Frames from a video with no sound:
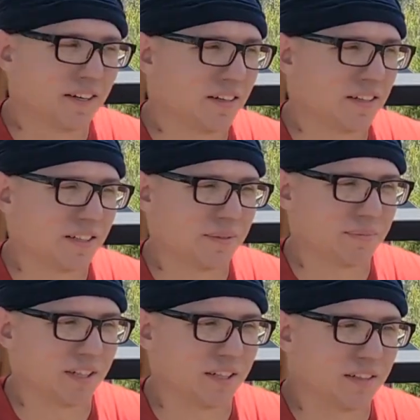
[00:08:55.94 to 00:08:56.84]

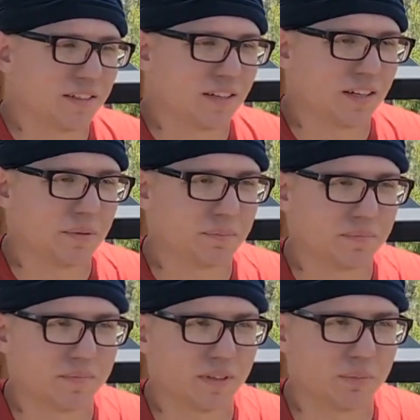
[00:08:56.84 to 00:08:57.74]

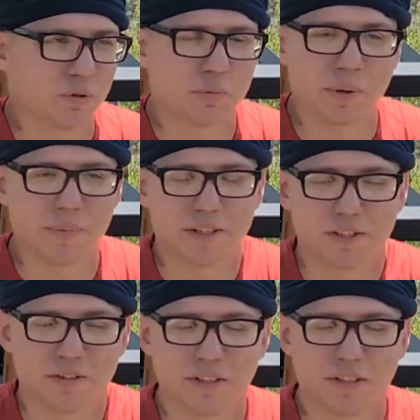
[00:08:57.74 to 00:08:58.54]
I'm doing my best,